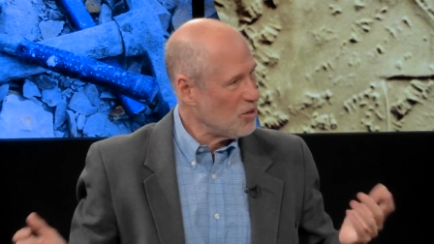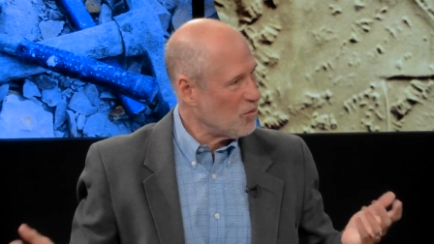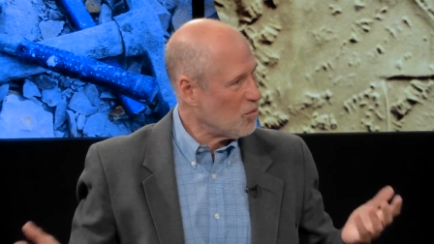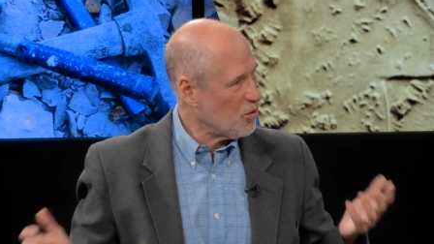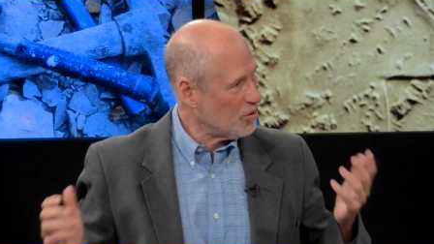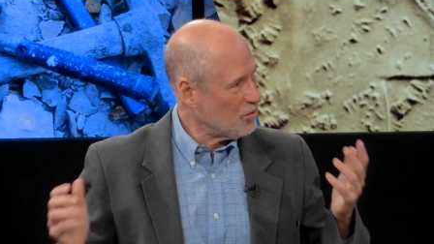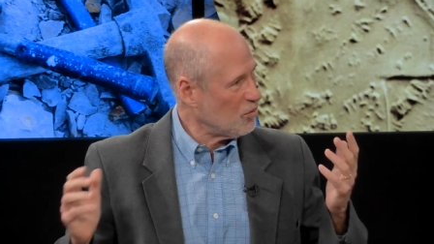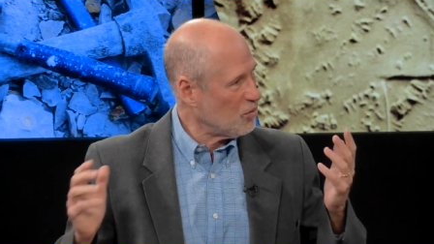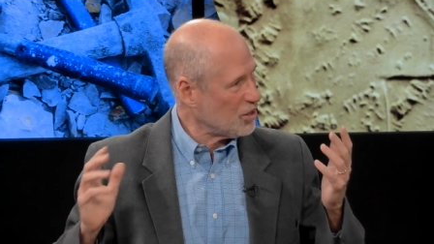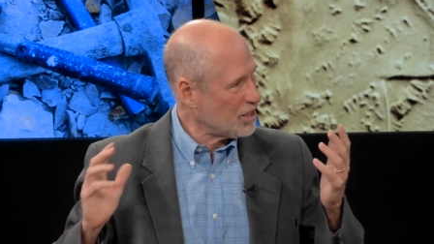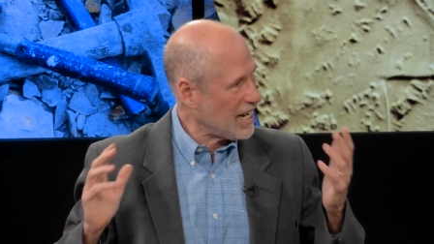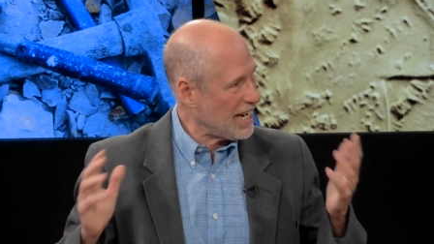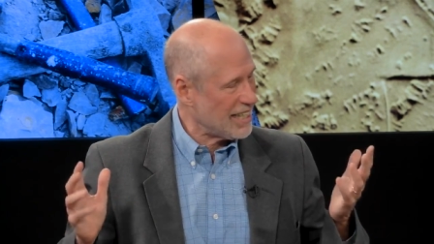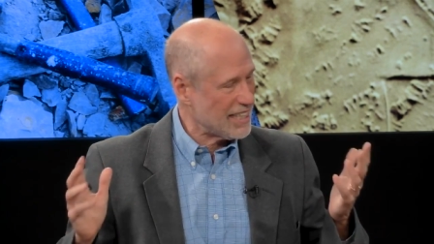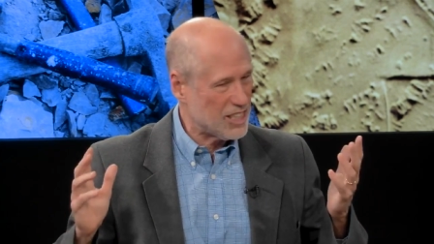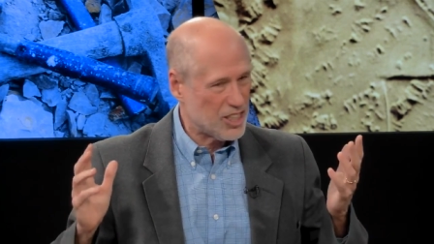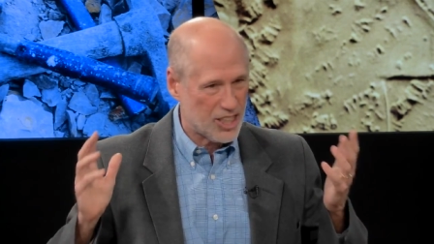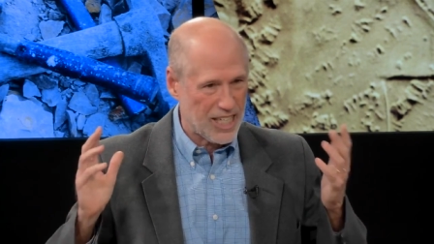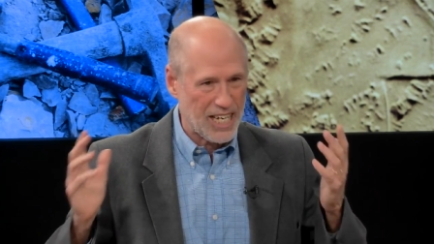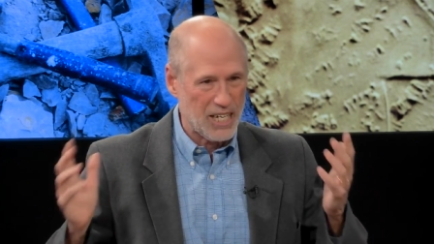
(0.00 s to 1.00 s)
were, were kind
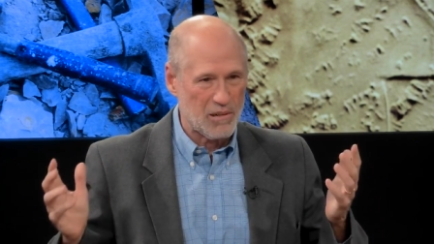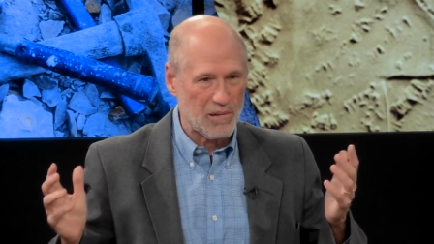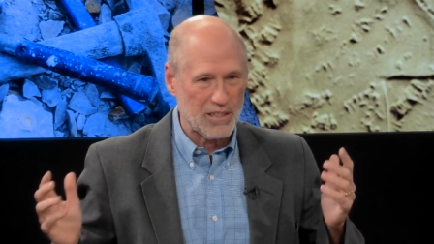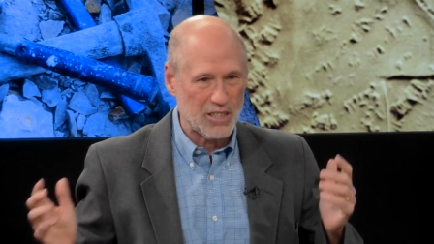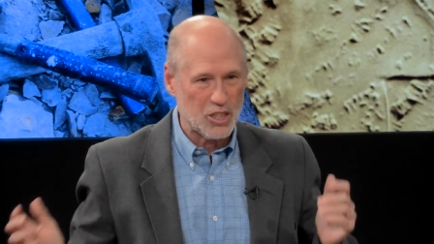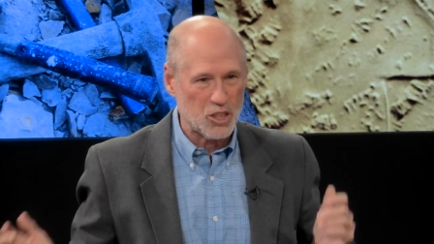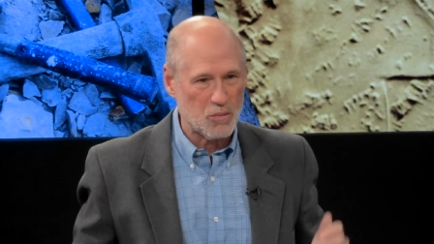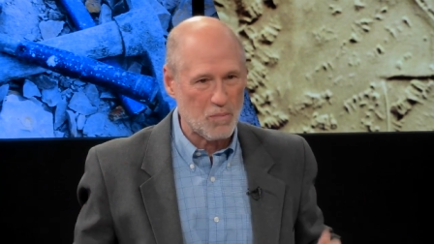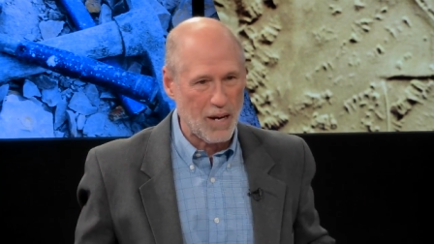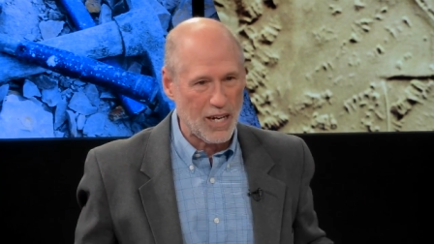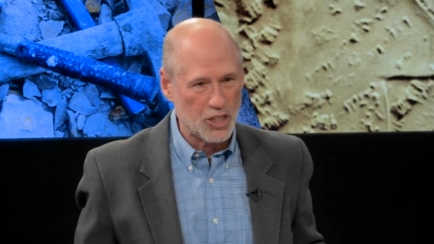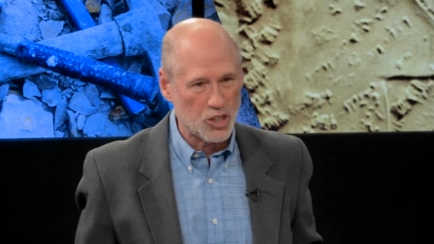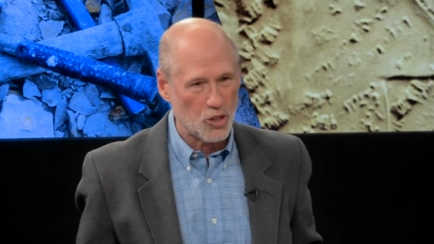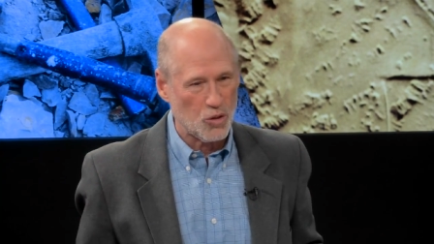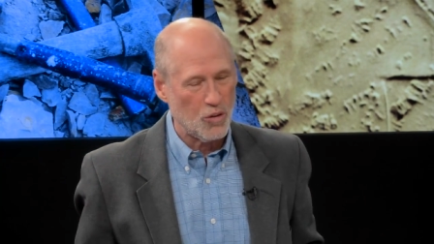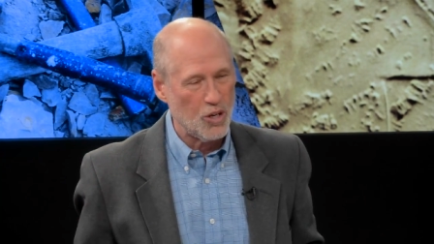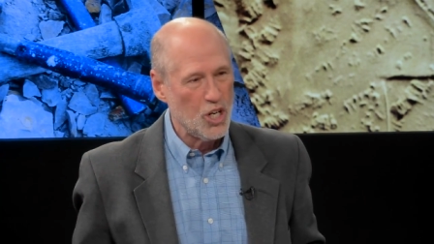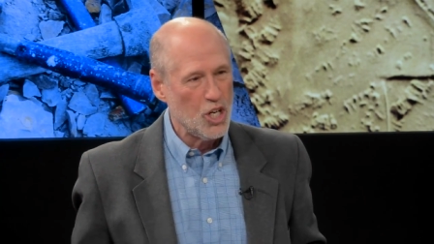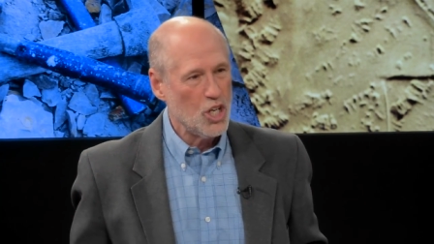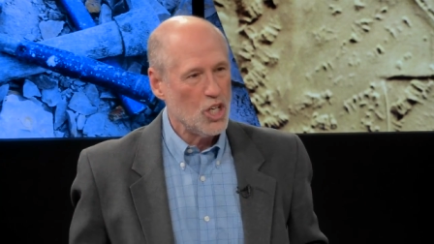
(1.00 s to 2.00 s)
of sacred and
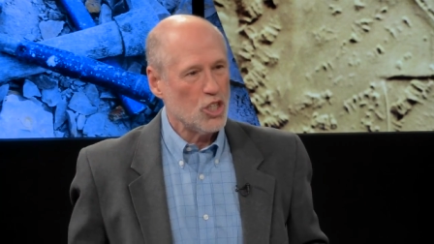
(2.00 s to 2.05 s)
special.